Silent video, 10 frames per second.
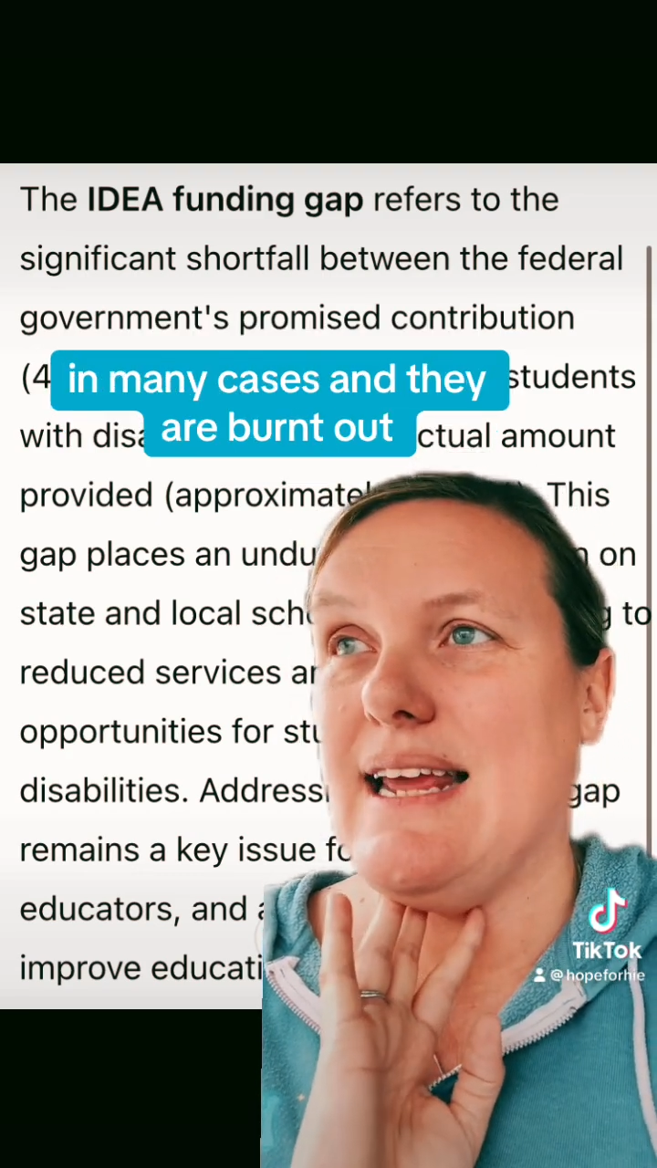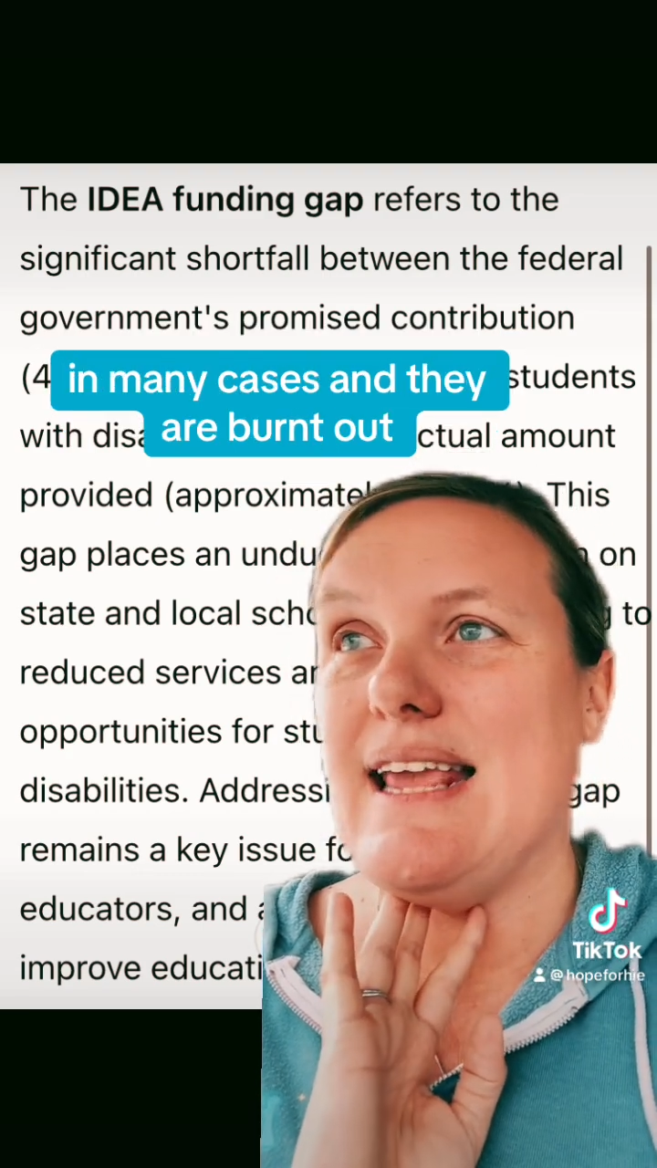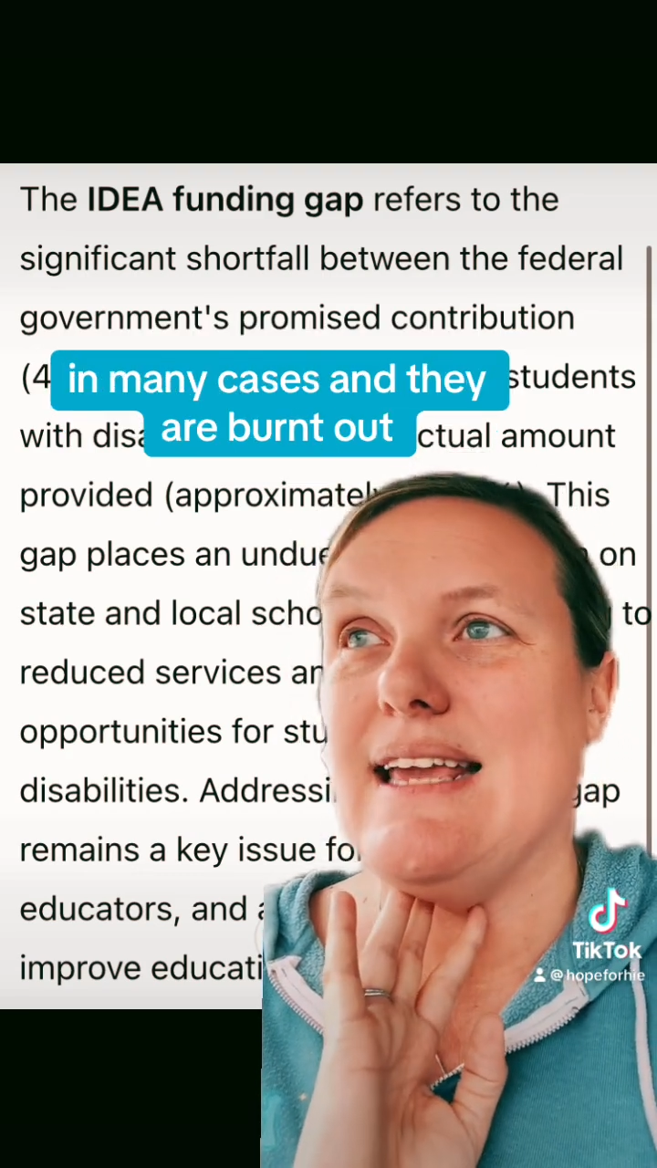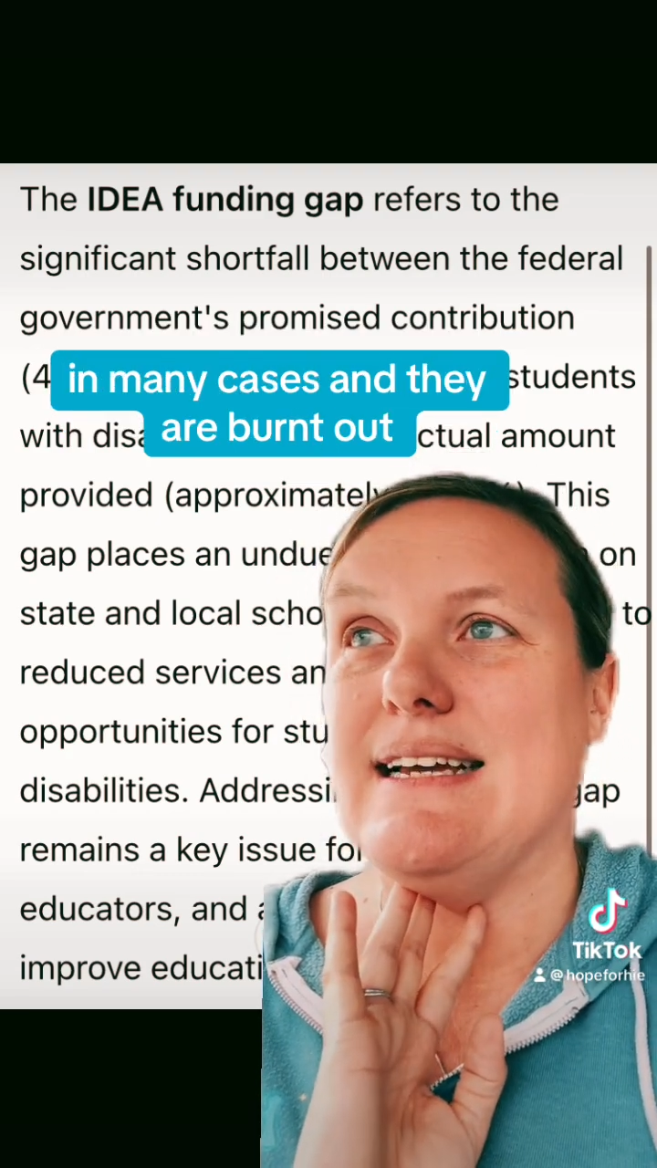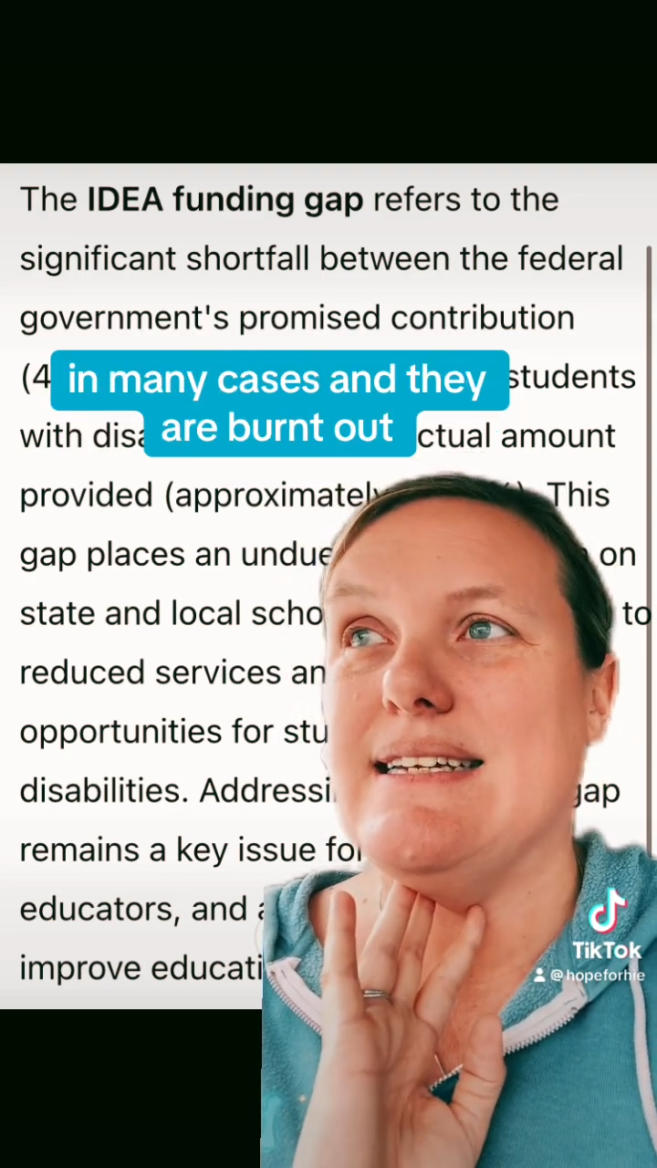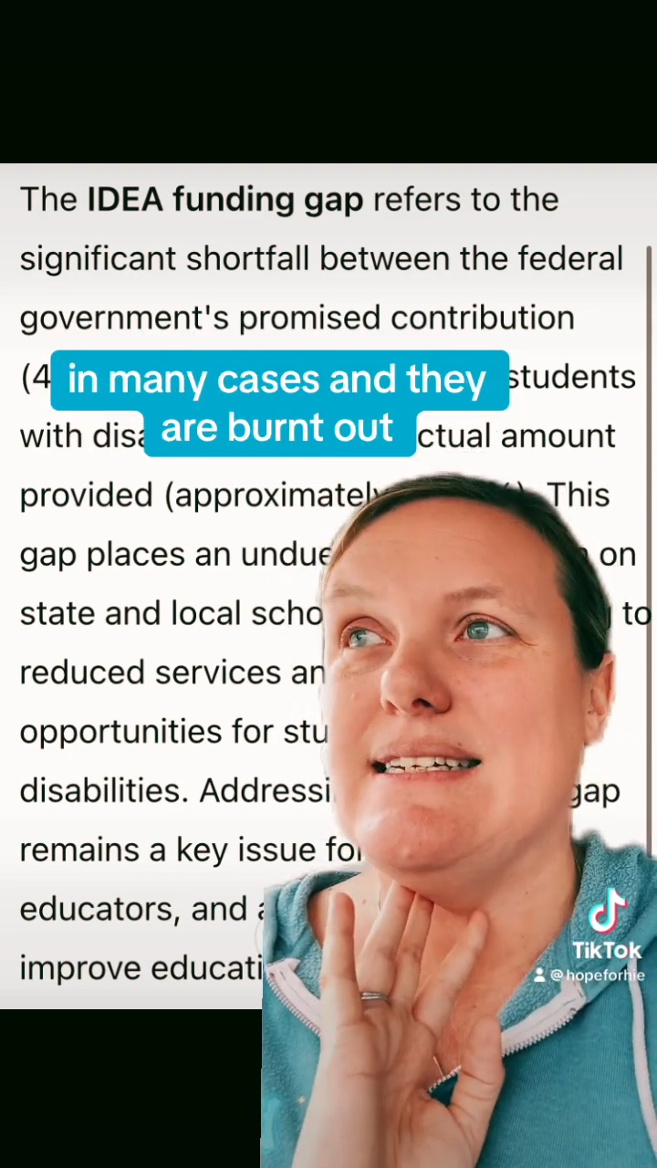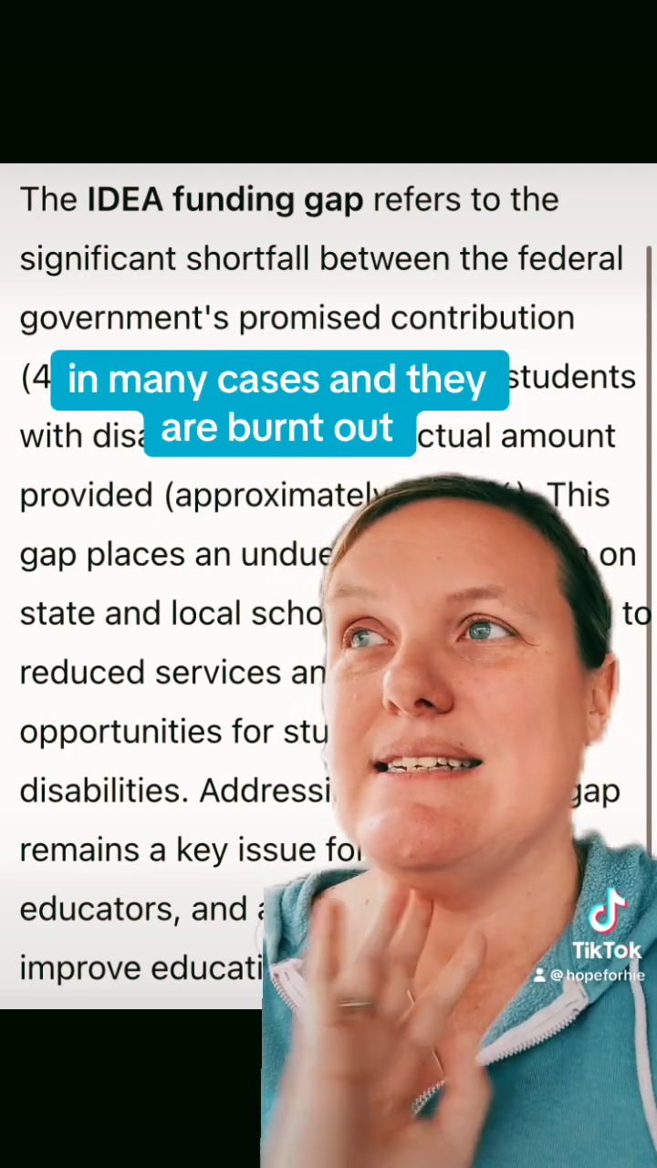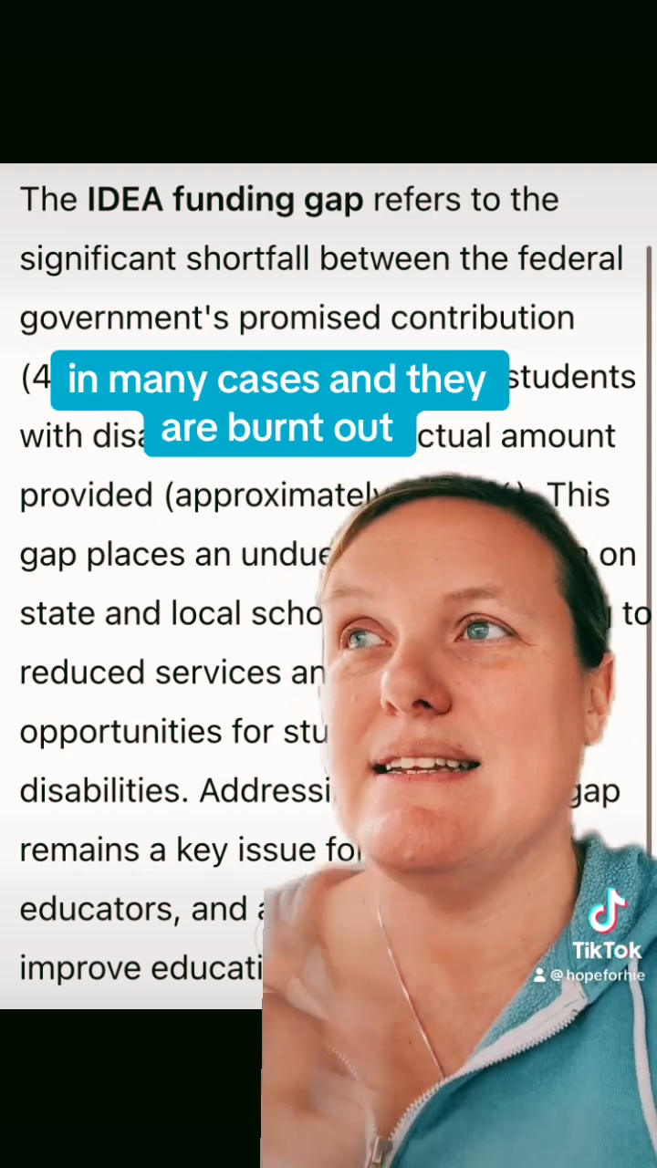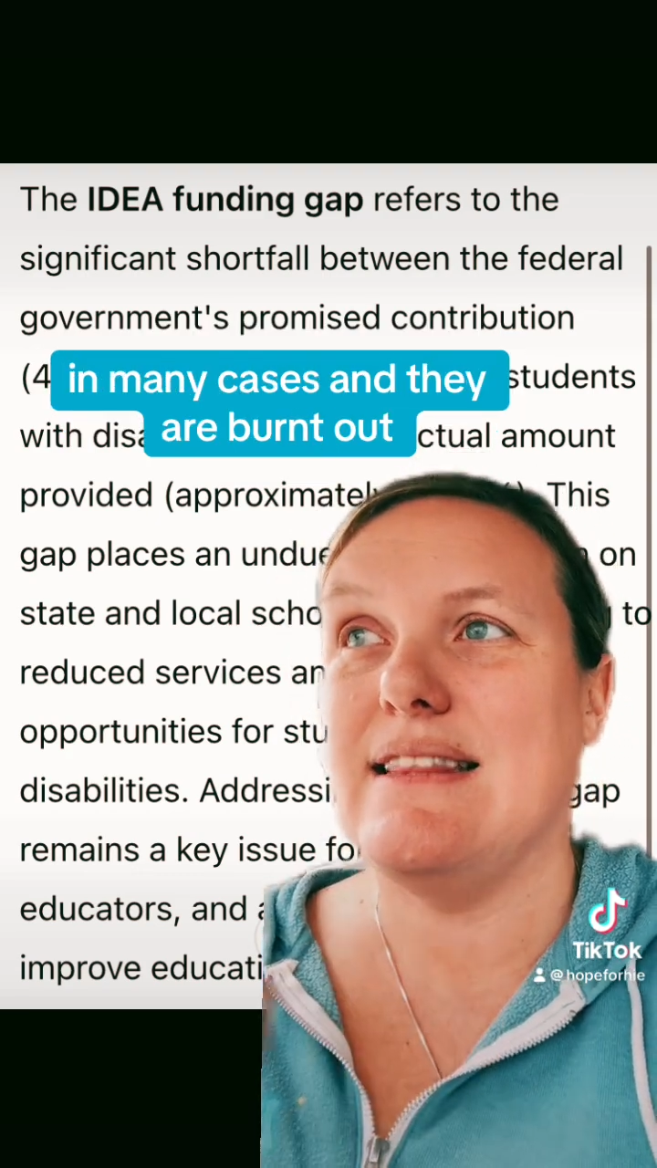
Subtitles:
and